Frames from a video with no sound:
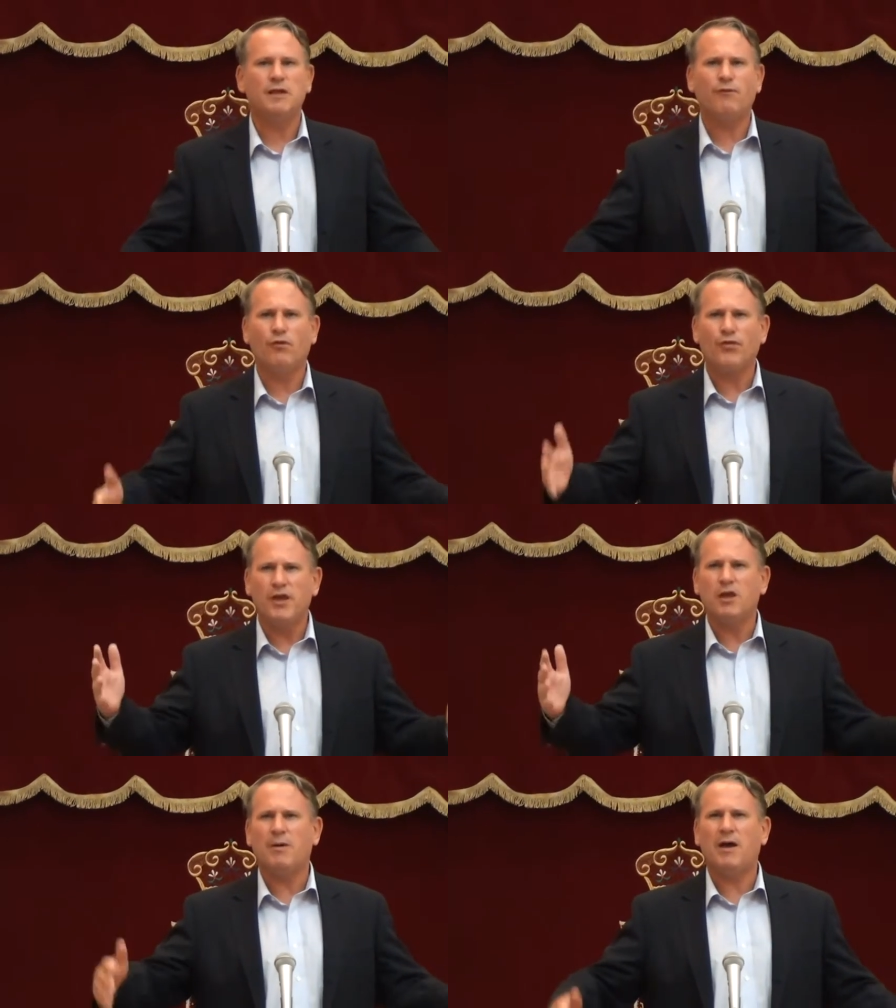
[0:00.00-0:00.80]
And therefore
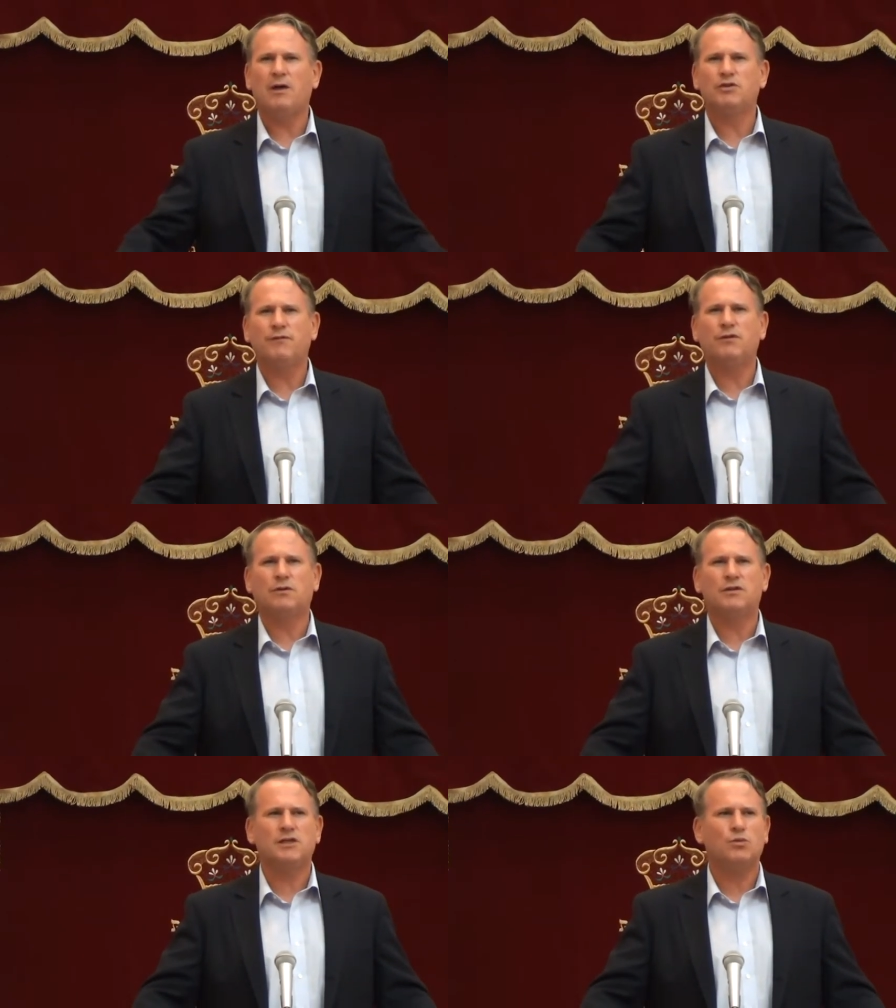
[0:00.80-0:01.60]
think about how
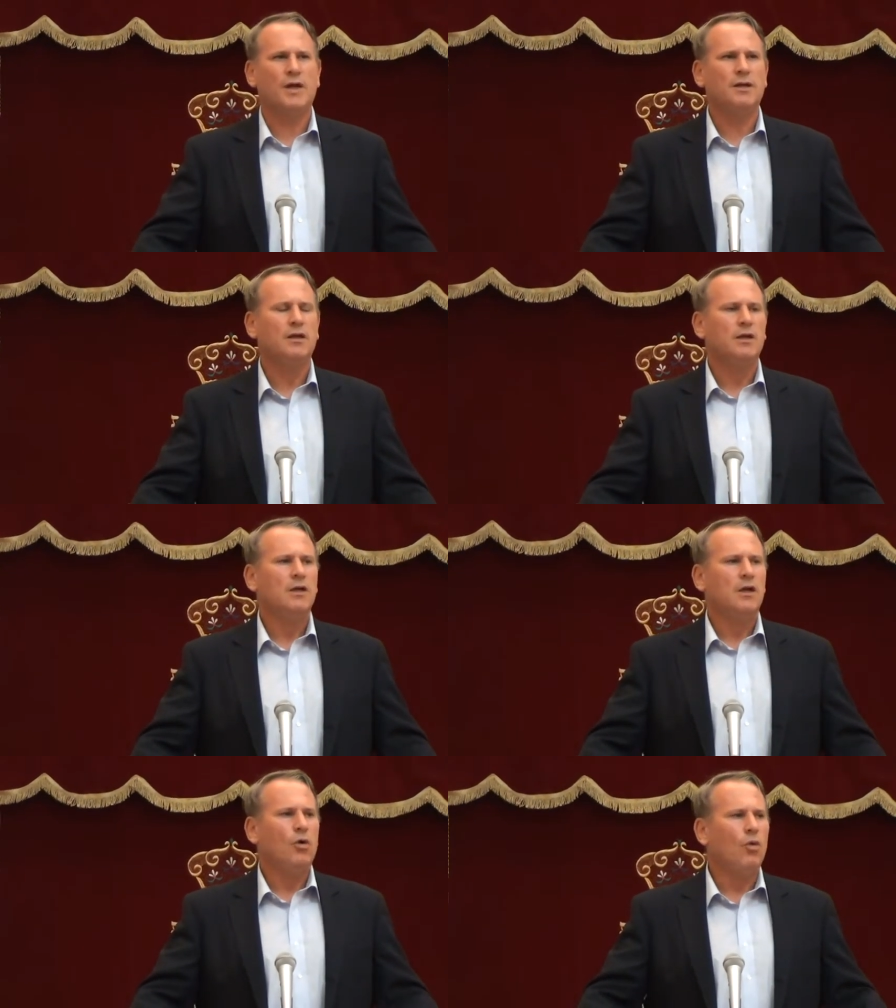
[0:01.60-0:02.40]
difficult it is when
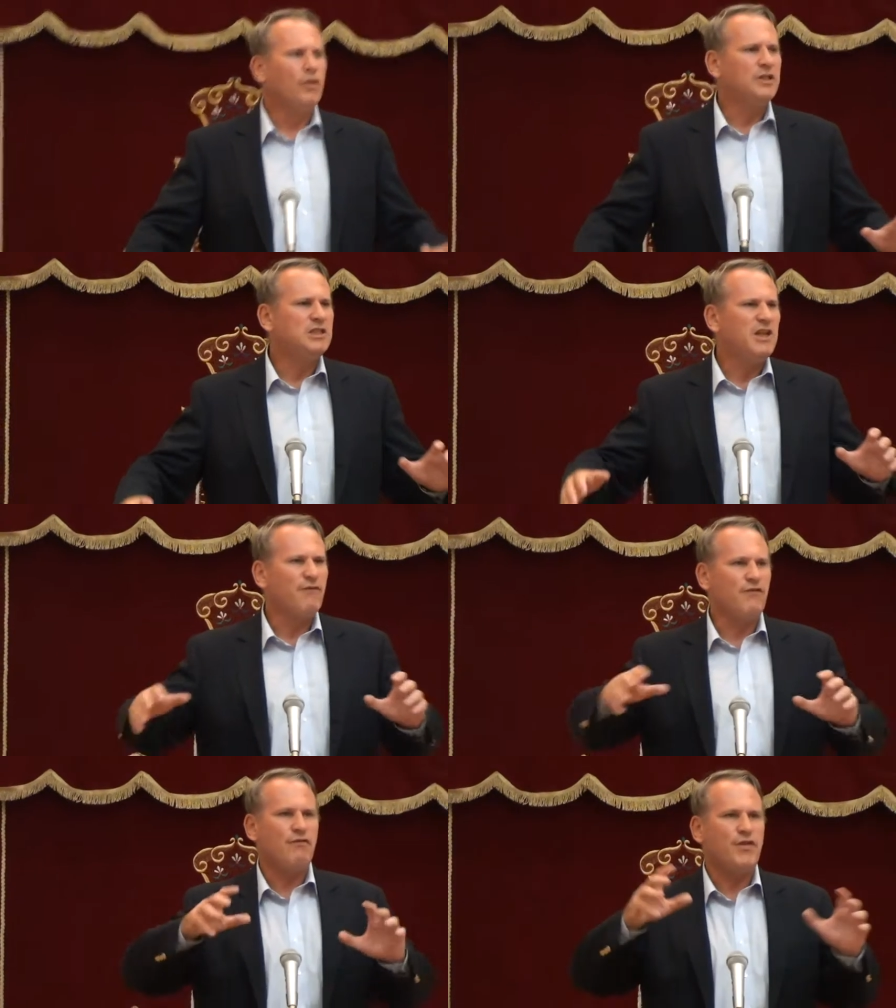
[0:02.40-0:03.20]
all the
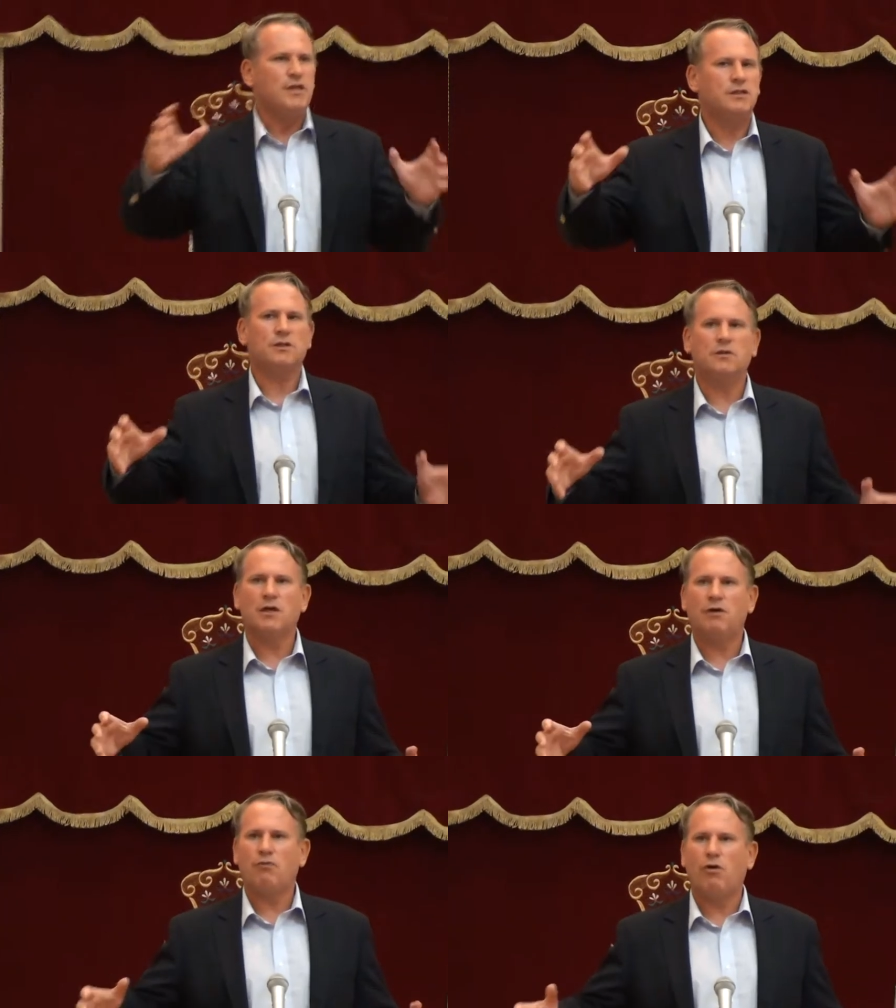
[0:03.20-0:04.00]
different things that can
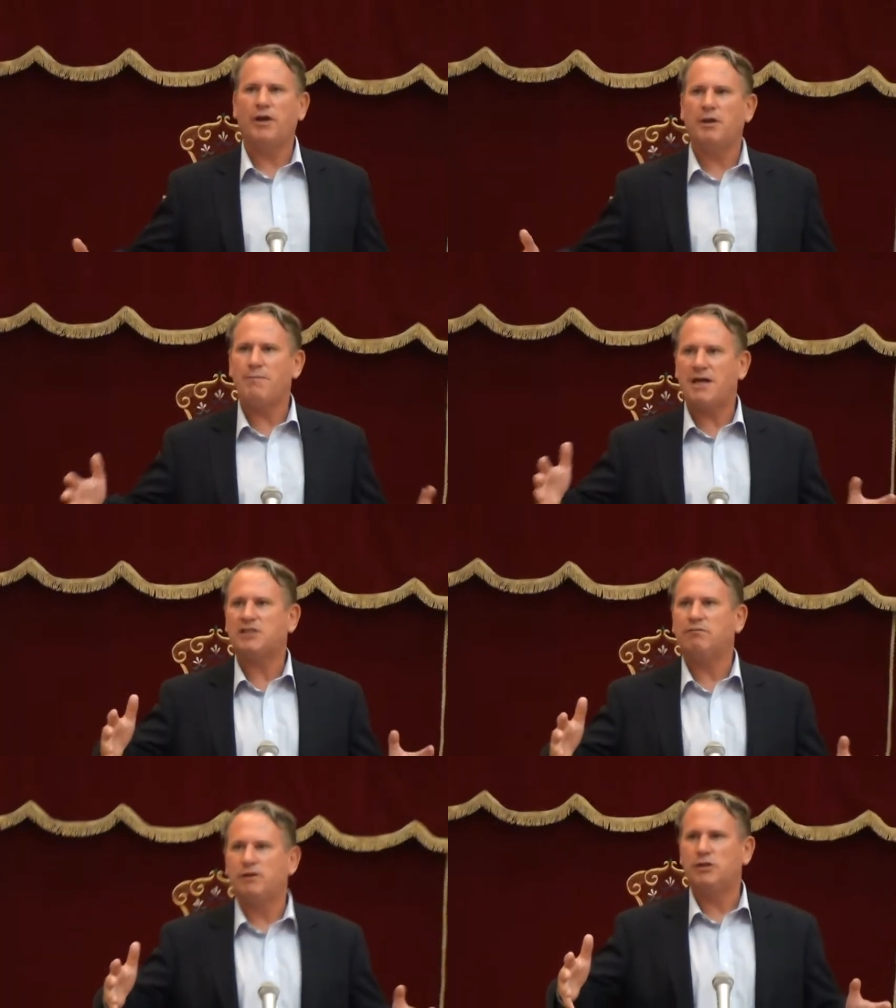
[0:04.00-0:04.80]
go wrong in a
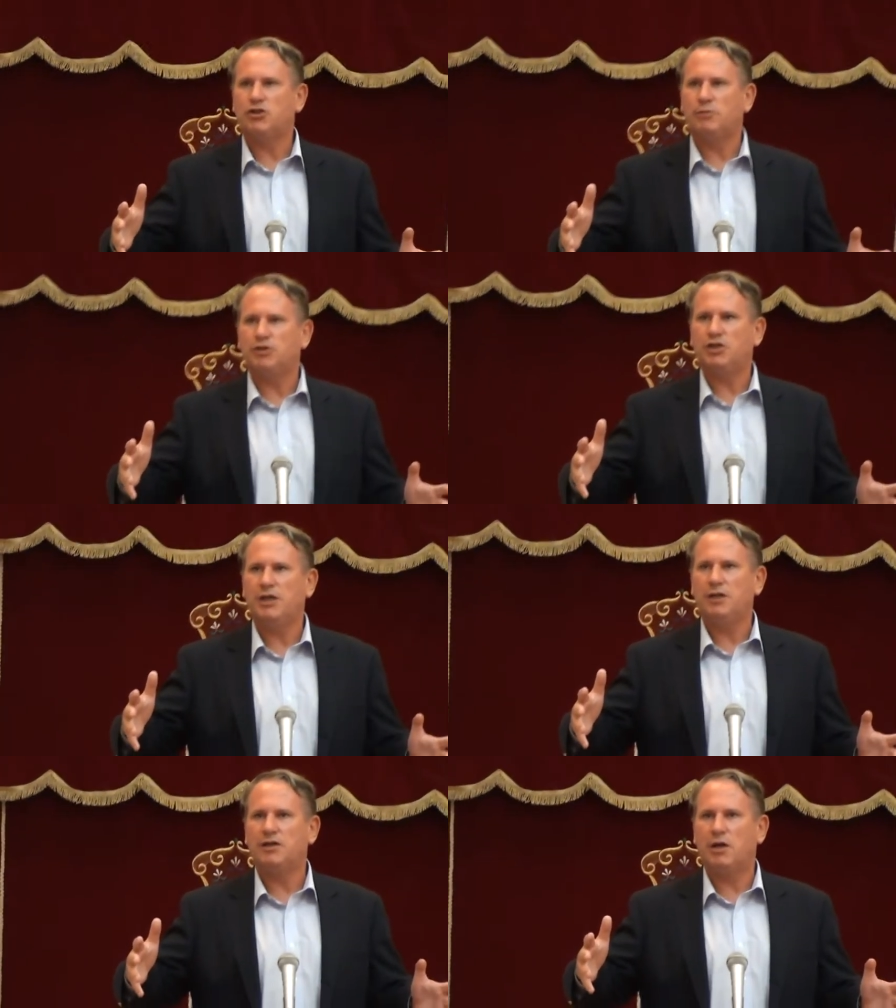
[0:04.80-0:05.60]
massive military
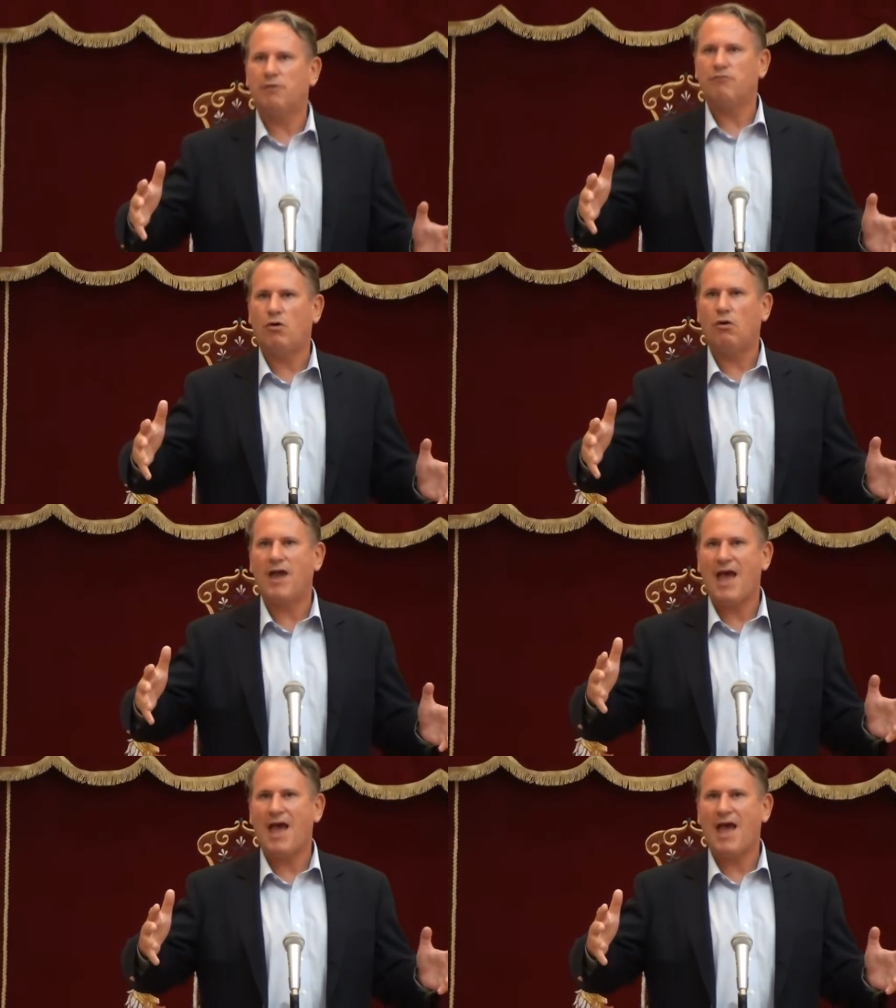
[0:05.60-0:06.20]
machine are going wrong,